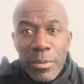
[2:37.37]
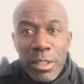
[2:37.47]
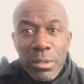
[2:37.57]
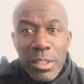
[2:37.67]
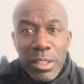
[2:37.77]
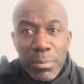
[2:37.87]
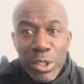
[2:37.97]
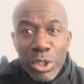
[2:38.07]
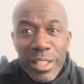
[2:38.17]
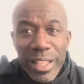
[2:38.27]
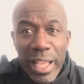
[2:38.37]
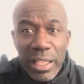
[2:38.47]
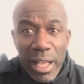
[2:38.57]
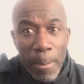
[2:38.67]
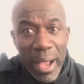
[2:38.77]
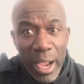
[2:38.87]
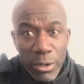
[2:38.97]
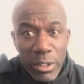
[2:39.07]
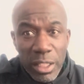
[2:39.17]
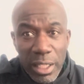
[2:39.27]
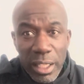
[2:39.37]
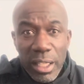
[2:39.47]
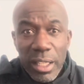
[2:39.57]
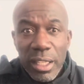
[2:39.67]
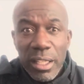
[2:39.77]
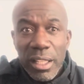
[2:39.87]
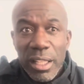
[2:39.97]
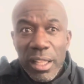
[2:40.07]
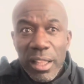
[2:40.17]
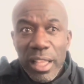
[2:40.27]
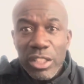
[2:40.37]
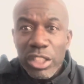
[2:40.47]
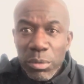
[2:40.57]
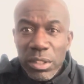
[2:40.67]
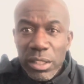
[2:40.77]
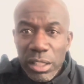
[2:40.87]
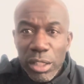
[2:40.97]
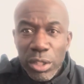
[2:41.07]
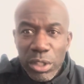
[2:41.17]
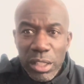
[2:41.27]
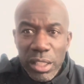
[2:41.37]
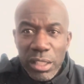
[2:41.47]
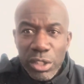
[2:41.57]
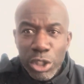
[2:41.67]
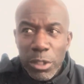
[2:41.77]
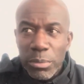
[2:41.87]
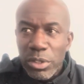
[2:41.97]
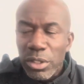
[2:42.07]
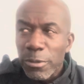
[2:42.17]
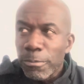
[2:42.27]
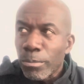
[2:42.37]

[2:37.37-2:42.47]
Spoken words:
There was suspicion then, apparently, that she was dislodging these tubes.